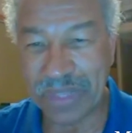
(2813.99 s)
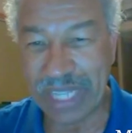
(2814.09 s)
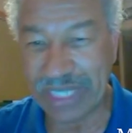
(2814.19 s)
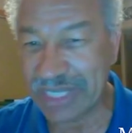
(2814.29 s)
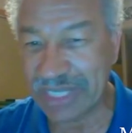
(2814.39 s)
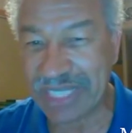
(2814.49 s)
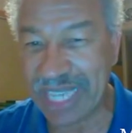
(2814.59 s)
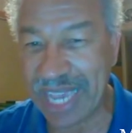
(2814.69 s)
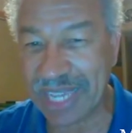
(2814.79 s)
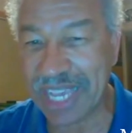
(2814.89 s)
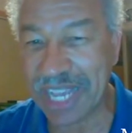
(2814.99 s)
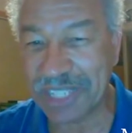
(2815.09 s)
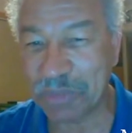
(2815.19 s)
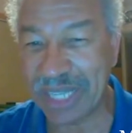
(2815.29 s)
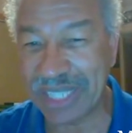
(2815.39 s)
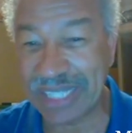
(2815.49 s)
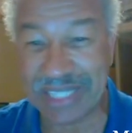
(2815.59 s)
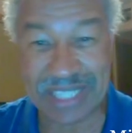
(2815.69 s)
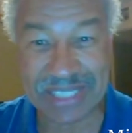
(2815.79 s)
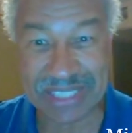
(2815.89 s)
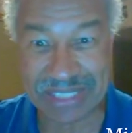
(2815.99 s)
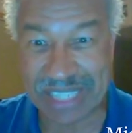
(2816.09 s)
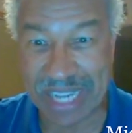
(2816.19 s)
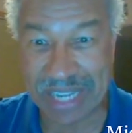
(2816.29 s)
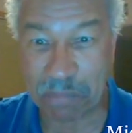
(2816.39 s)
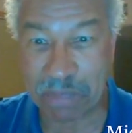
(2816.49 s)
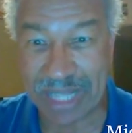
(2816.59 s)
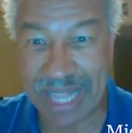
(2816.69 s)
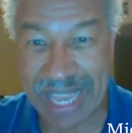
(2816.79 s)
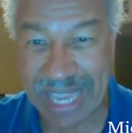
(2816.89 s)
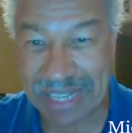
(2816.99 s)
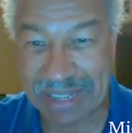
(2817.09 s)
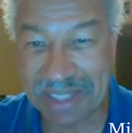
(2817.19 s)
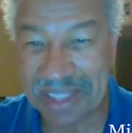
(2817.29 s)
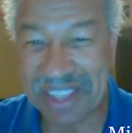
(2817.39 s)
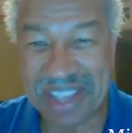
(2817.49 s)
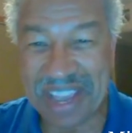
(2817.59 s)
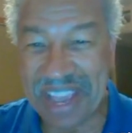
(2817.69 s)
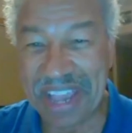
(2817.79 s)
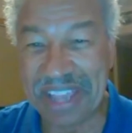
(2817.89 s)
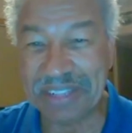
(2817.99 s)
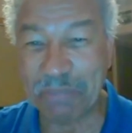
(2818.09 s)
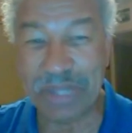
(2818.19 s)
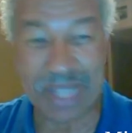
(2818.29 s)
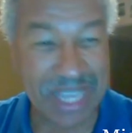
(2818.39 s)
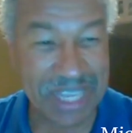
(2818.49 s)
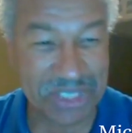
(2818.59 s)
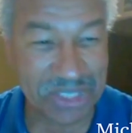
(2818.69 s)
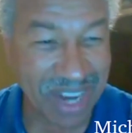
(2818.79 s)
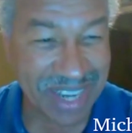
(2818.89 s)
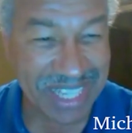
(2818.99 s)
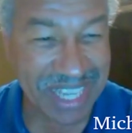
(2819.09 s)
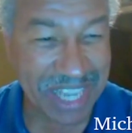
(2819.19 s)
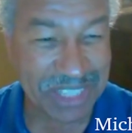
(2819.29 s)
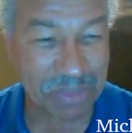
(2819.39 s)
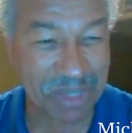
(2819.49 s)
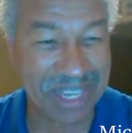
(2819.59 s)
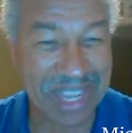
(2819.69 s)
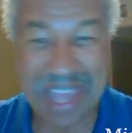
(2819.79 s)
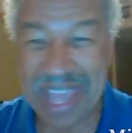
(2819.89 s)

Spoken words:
they just can't catch me. And then they take a plane, and the plane's trying to catch me.